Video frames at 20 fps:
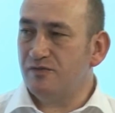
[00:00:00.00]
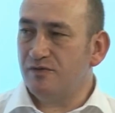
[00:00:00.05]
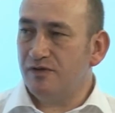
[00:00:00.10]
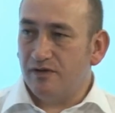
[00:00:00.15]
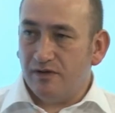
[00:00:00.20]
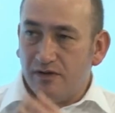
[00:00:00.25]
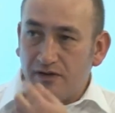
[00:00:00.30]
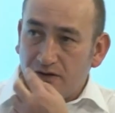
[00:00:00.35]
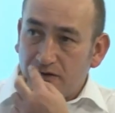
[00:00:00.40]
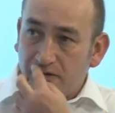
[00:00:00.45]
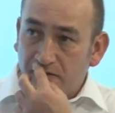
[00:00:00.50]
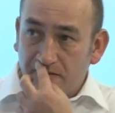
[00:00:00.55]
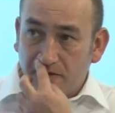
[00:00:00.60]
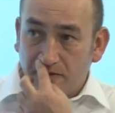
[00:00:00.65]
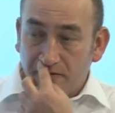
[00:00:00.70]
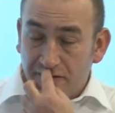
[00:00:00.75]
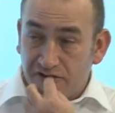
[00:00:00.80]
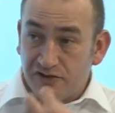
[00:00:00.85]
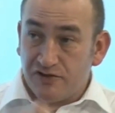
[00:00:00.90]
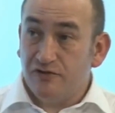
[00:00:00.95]
do
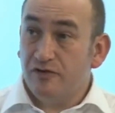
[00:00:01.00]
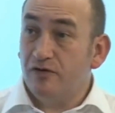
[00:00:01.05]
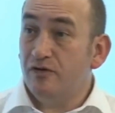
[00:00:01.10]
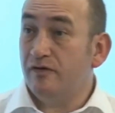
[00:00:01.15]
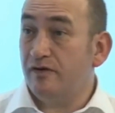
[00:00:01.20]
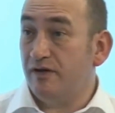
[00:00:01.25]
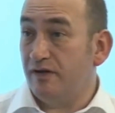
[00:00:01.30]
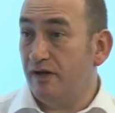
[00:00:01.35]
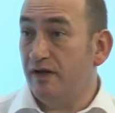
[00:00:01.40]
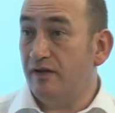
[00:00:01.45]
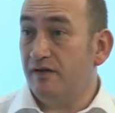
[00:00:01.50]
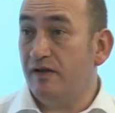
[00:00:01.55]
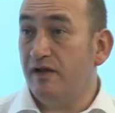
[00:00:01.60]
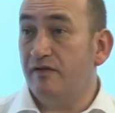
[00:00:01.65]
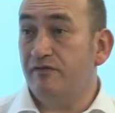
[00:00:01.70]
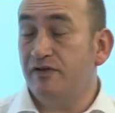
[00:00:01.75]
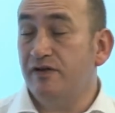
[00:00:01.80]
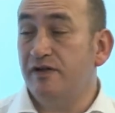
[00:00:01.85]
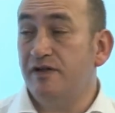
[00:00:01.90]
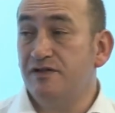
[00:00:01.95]
a restore
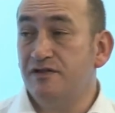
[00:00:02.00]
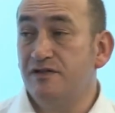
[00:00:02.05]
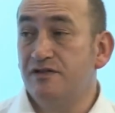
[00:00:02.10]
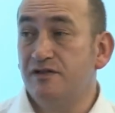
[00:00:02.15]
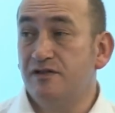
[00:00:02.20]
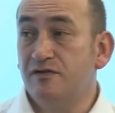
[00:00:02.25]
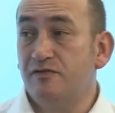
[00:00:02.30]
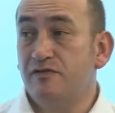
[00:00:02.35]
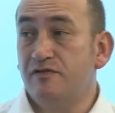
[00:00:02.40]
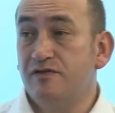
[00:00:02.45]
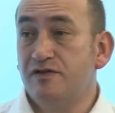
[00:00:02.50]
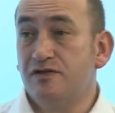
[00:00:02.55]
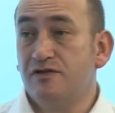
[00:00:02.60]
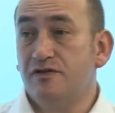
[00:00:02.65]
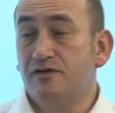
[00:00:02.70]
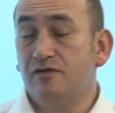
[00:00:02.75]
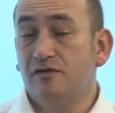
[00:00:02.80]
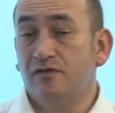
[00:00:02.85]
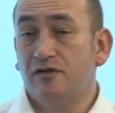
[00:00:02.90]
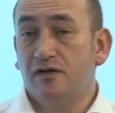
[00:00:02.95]
if you needed to do a
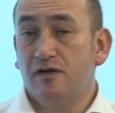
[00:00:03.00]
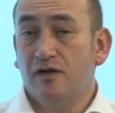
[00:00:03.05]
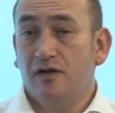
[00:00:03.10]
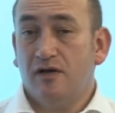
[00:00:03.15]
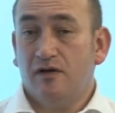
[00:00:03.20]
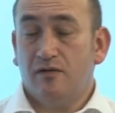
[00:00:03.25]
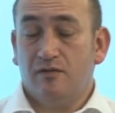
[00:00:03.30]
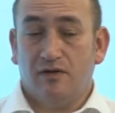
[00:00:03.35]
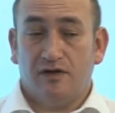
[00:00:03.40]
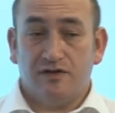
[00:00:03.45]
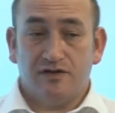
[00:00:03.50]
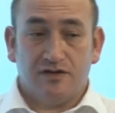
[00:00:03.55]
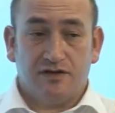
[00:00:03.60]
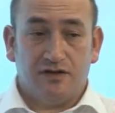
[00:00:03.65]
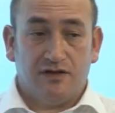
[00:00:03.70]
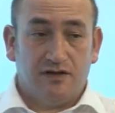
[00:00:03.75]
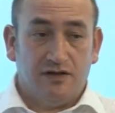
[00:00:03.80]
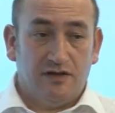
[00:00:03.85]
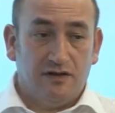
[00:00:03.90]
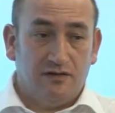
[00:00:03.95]
restore. Whereas
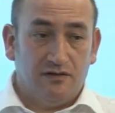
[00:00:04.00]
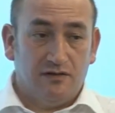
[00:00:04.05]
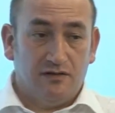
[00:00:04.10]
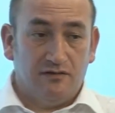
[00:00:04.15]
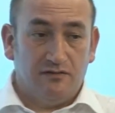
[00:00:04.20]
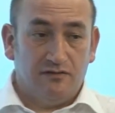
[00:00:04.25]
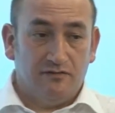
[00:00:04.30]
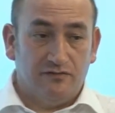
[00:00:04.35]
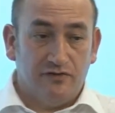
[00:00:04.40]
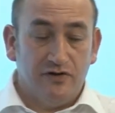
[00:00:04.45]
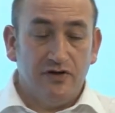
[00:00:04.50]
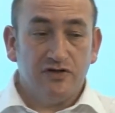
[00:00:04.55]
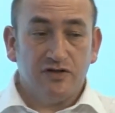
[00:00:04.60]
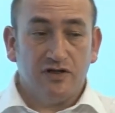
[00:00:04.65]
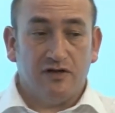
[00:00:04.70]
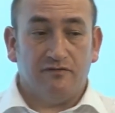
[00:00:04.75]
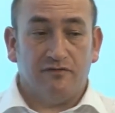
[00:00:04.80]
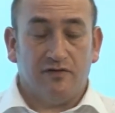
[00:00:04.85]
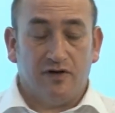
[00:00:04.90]
the virtual